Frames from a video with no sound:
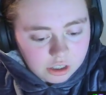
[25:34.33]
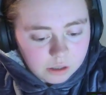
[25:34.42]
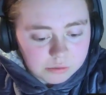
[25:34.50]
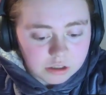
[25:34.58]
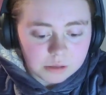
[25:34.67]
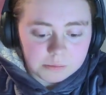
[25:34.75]

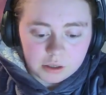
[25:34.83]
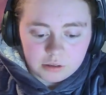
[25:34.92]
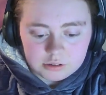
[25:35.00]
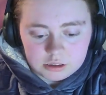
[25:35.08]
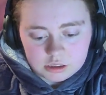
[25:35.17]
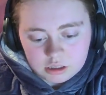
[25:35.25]
No broken
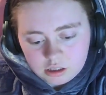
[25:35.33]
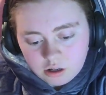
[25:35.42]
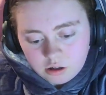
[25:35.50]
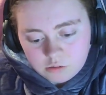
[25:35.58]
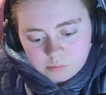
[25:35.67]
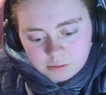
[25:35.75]
bones,
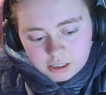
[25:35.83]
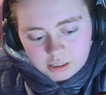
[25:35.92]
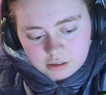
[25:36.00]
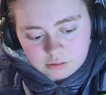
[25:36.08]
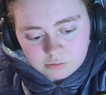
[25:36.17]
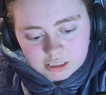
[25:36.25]
Cole
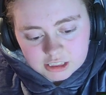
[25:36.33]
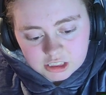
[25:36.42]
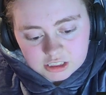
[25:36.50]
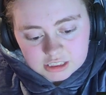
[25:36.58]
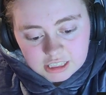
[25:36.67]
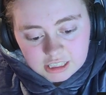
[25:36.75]
replied,
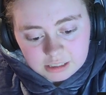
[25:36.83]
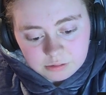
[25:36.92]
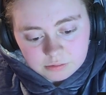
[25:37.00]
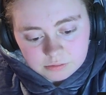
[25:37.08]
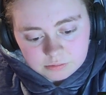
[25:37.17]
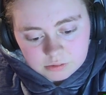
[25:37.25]
rising unsteadily
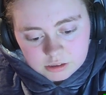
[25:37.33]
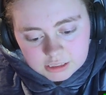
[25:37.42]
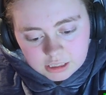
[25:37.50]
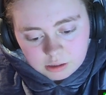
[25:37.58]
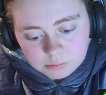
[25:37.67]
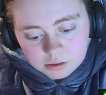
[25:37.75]
with
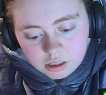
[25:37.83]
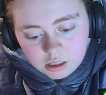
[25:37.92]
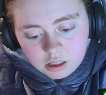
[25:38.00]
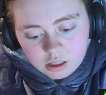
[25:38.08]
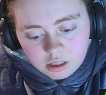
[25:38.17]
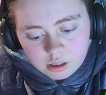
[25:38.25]
Lou's help.
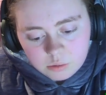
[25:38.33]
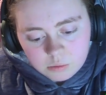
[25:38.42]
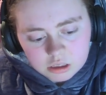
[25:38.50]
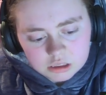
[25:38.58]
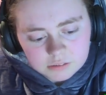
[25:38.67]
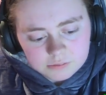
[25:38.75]
He
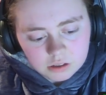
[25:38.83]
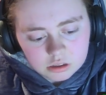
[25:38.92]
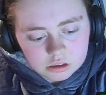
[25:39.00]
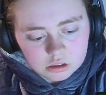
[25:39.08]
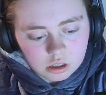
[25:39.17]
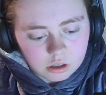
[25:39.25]
watched the
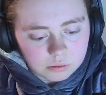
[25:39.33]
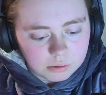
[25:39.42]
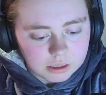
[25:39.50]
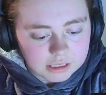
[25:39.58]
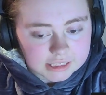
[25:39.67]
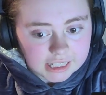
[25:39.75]
thugs go,
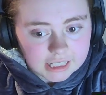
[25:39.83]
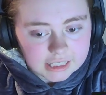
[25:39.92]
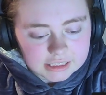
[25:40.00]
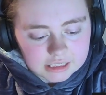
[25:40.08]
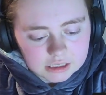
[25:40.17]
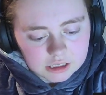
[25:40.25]
his
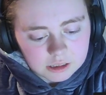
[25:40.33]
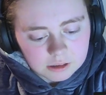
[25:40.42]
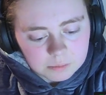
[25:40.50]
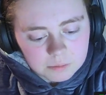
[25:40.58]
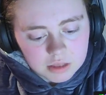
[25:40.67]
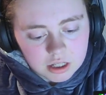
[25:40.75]
eyes
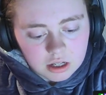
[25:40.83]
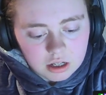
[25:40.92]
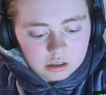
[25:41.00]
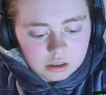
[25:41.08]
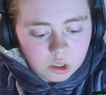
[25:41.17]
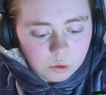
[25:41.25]
distant.
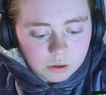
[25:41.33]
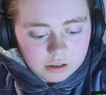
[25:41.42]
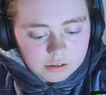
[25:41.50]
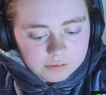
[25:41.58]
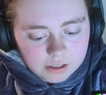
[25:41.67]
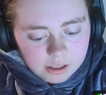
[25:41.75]
Lou
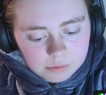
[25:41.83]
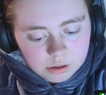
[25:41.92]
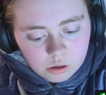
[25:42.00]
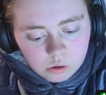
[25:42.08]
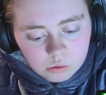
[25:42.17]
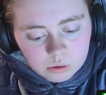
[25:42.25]
worried for him.
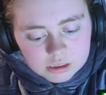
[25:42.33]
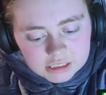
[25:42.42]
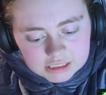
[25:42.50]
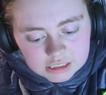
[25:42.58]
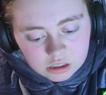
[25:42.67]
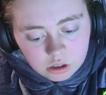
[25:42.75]
What
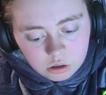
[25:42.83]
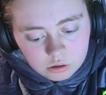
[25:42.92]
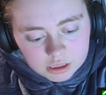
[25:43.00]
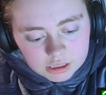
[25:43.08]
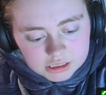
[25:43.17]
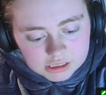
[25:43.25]
is it
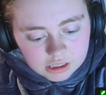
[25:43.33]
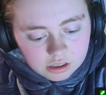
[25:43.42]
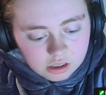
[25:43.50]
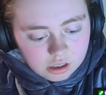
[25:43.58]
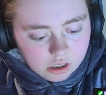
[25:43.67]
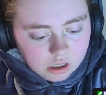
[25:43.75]
called? he
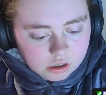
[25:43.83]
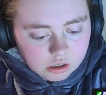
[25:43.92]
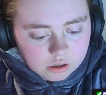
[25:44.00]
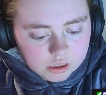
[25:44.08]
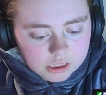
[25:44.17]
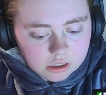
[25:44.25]
said.
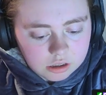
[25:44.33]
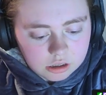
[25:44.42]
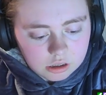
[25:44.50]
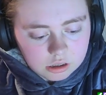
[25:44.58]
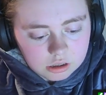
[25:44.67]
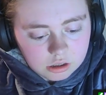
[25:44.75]
Coden
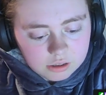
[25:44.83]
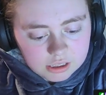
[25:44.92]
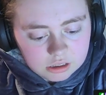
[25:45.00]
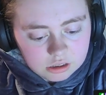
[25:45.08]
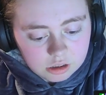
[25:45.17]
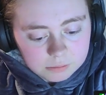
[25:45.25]
look
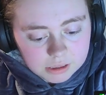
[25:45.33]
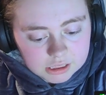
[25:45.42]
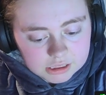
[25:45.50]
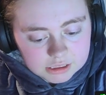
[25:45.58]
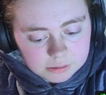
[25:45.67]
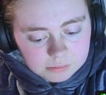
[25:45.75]
Coden looked back
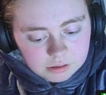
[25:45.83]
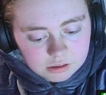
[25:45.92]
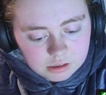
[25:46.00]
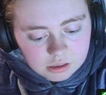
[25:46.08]
at him.